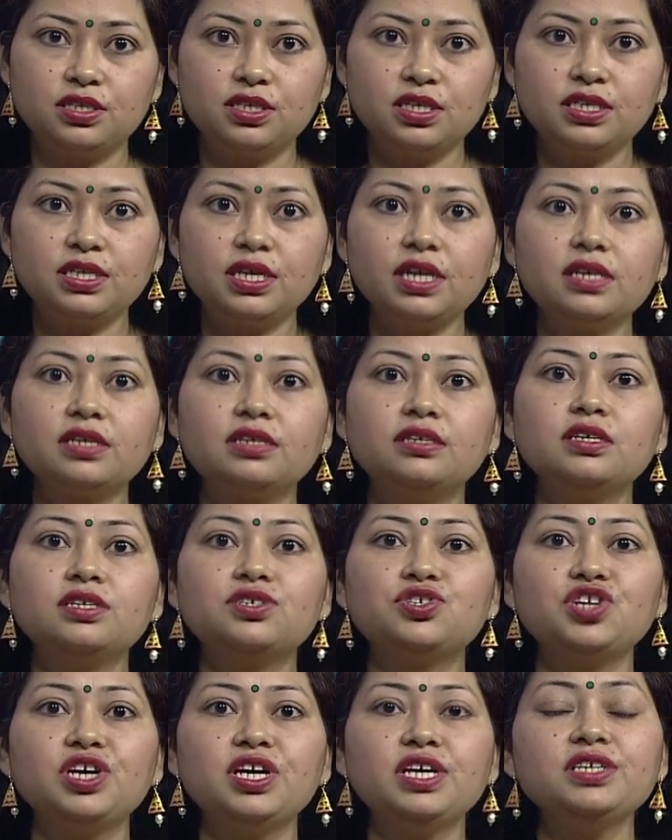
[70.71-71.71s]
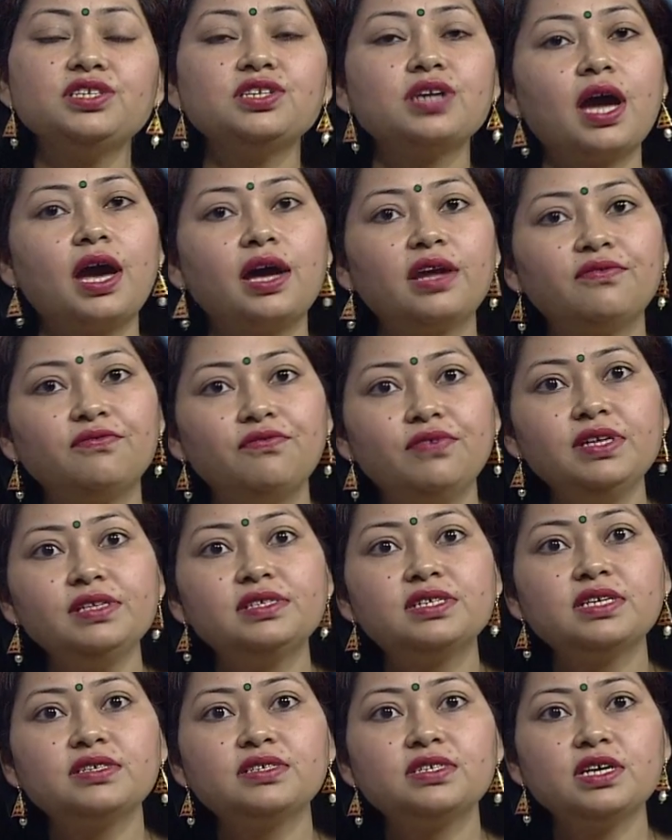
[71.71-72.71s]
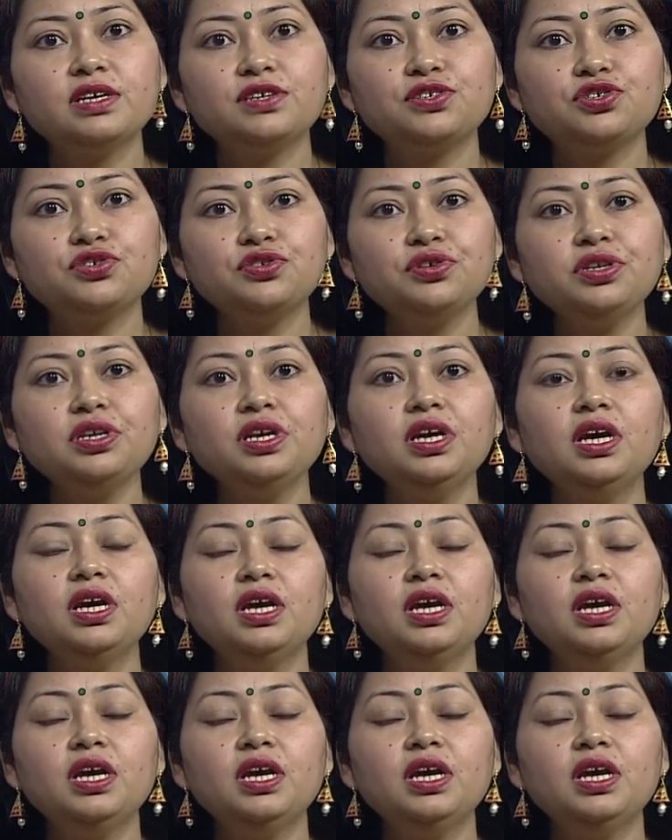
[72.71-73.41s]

detect the change and feel sensation,